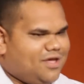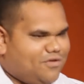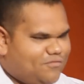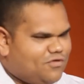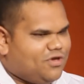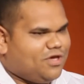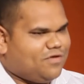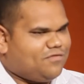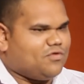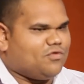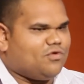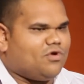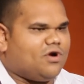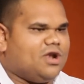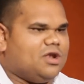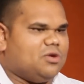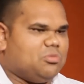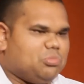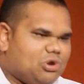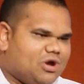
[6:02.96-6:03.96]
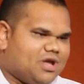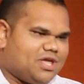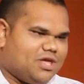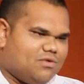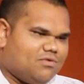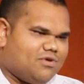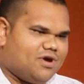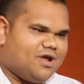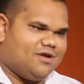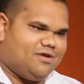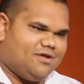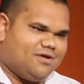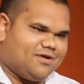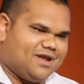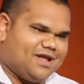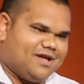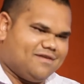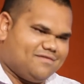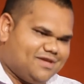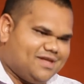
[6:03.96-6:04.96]
if, if you're riding a bike, you ride it
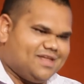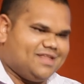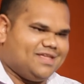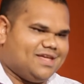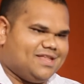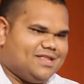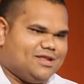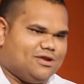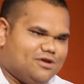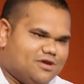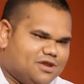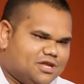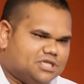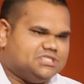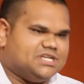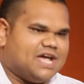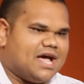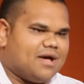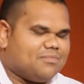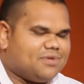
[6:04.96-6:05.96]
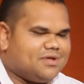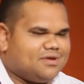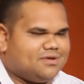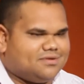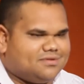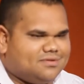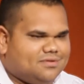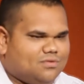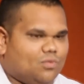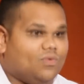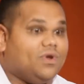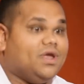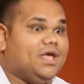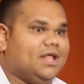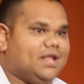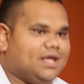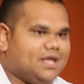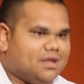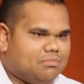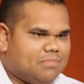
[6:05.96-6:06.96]
long enough and you learn to jump and
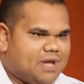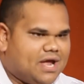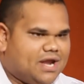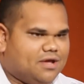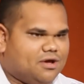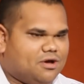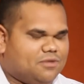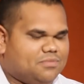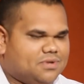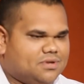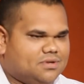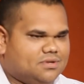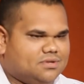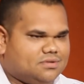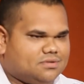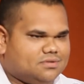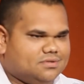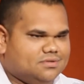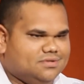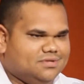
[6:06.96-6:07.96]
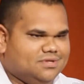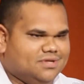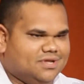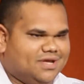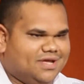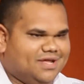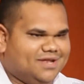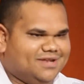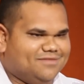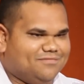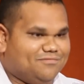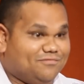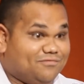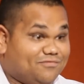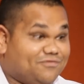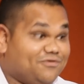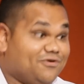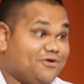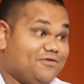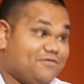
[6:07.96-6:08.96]
wheelie and bunny hop and and
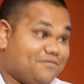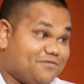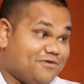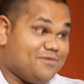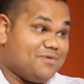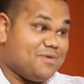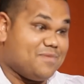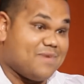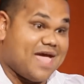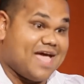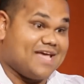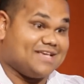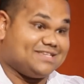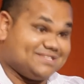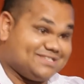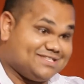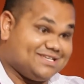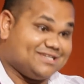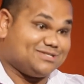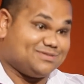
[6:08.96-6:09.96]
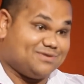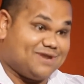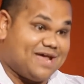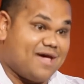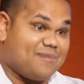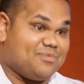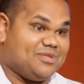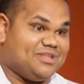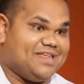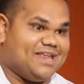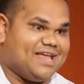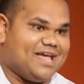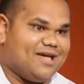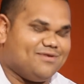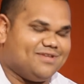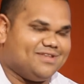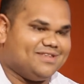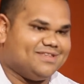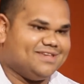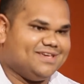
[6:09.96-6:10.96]
through me my mass. That's what happened, you
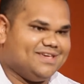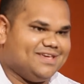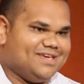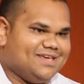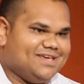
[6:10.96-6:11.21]
know. And